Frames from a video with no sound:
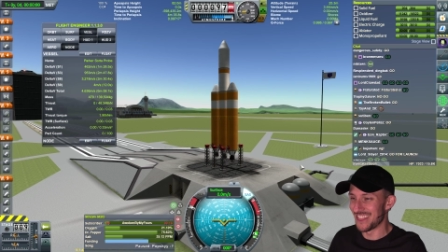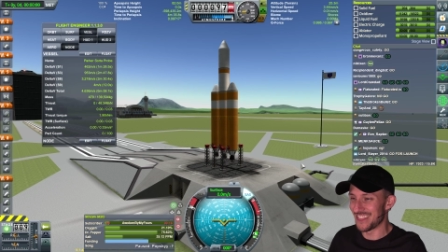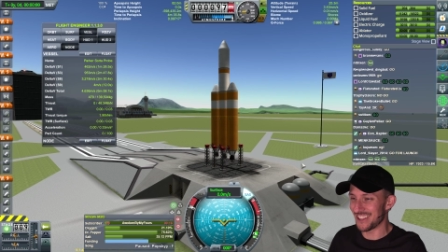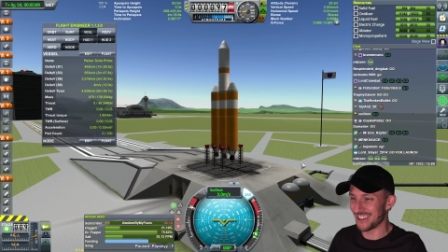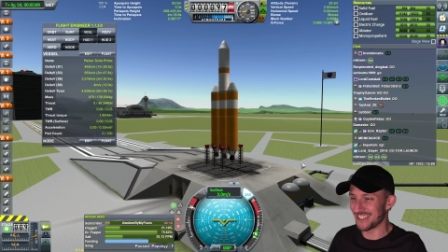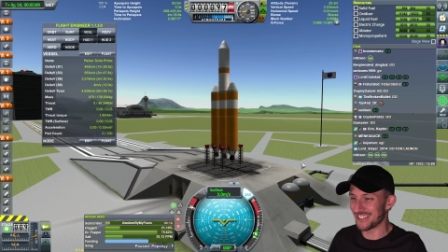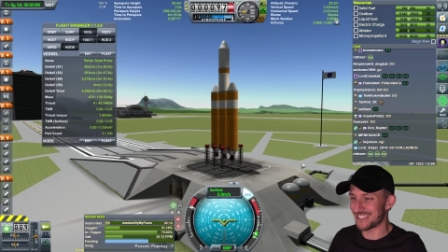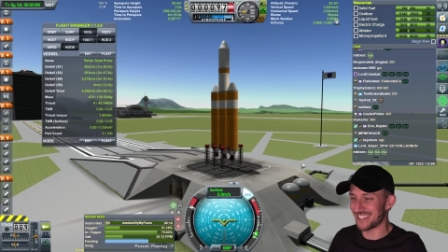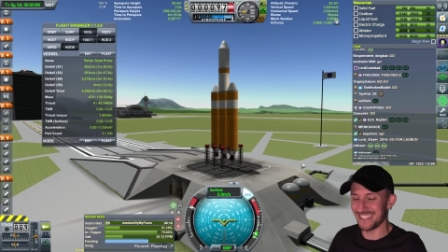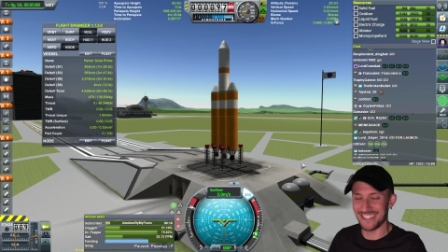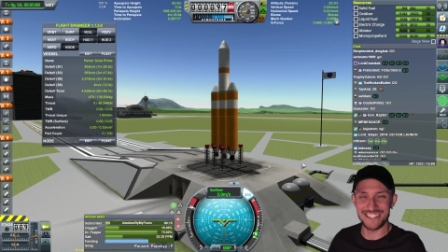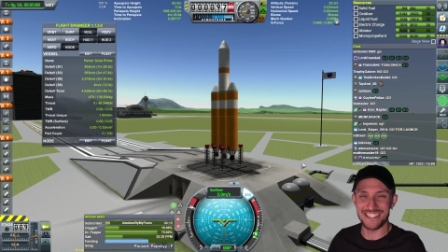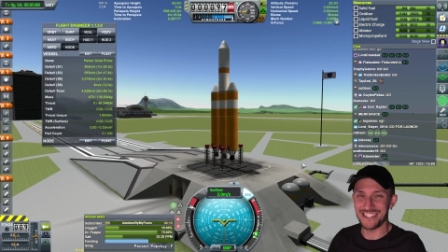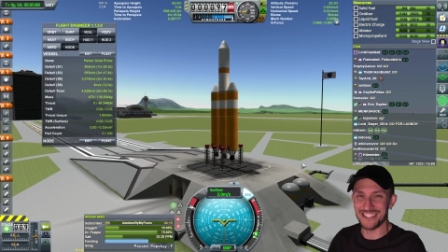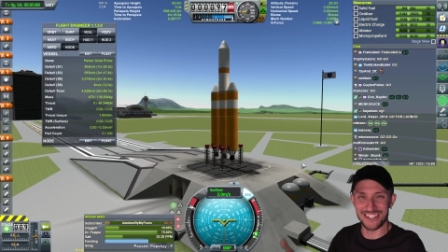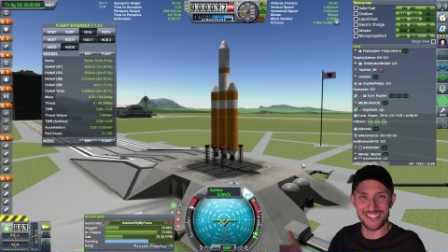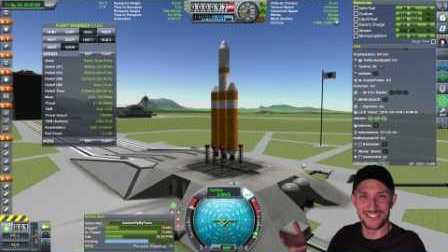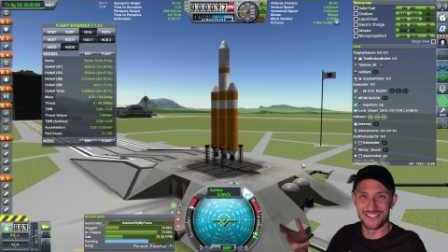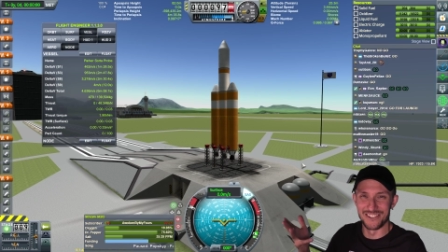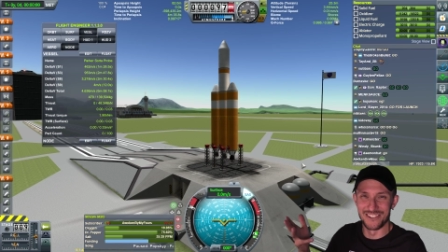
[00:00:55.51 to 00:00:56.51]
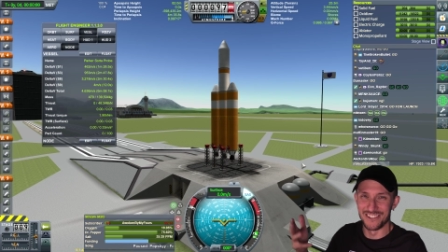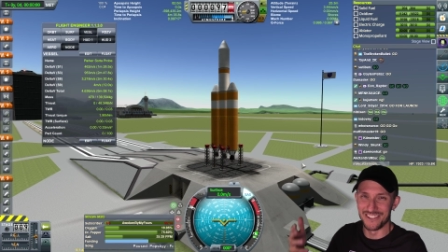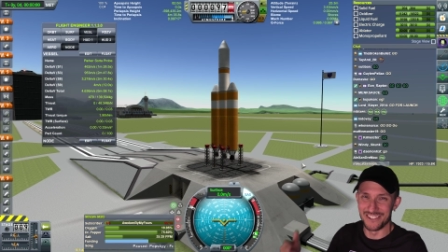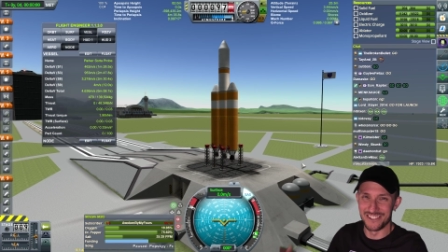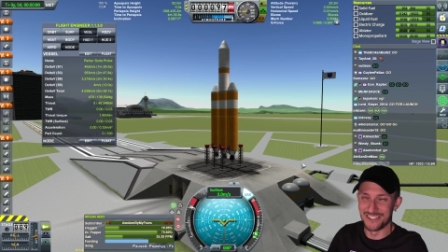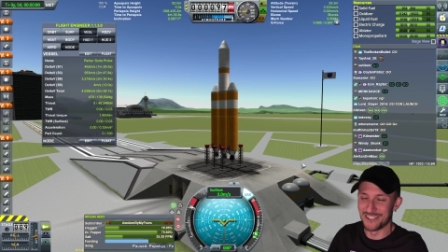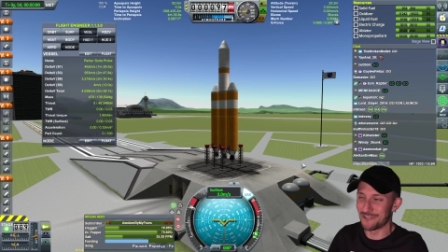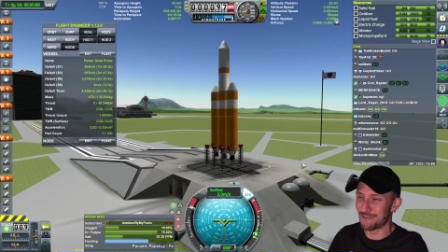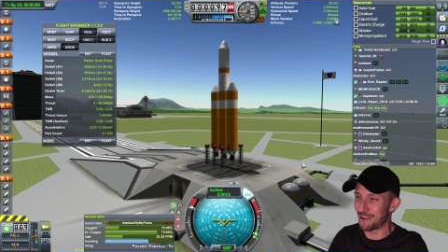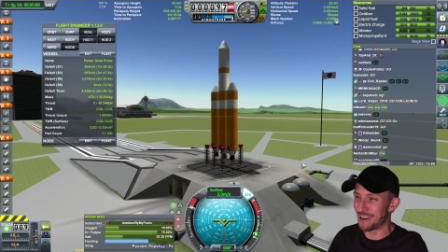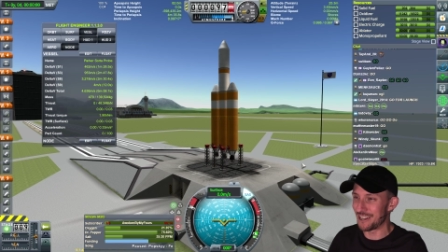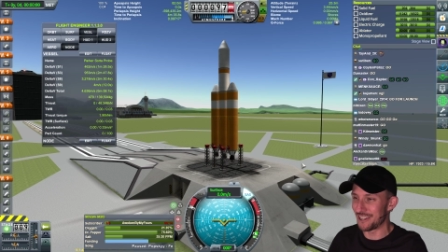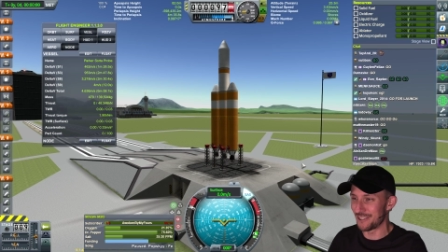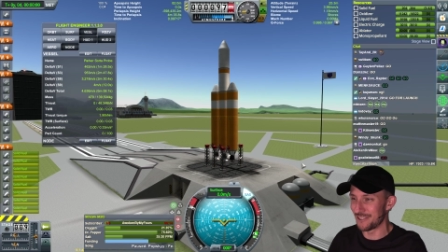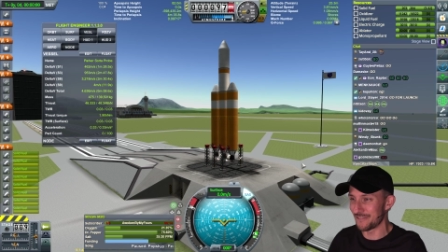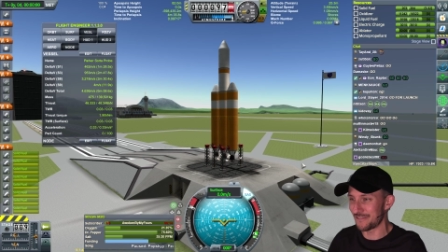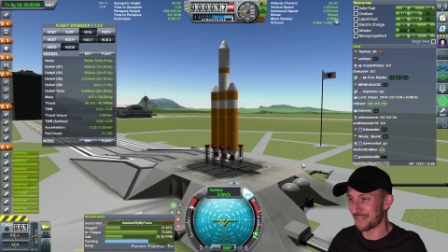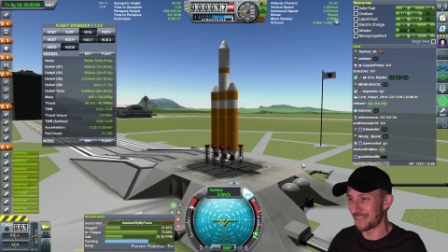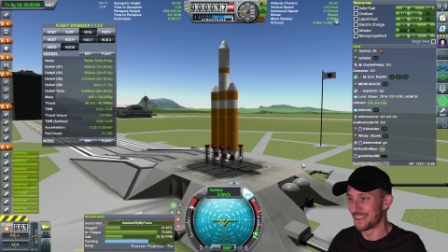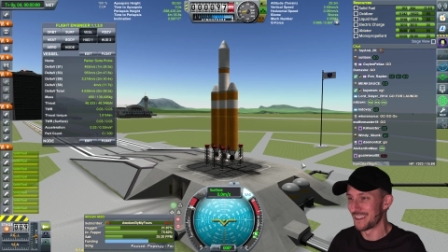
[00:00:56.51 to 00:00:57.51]
13. This is cool.
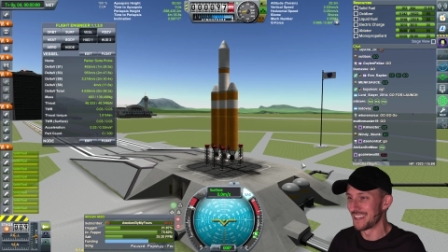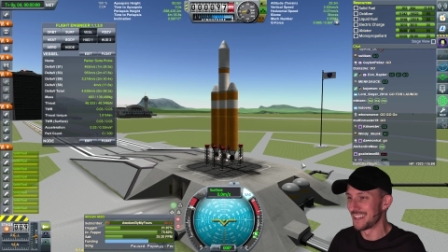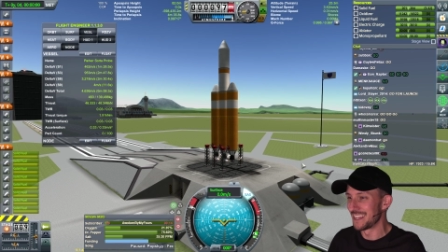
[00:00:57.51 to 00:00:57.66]
12.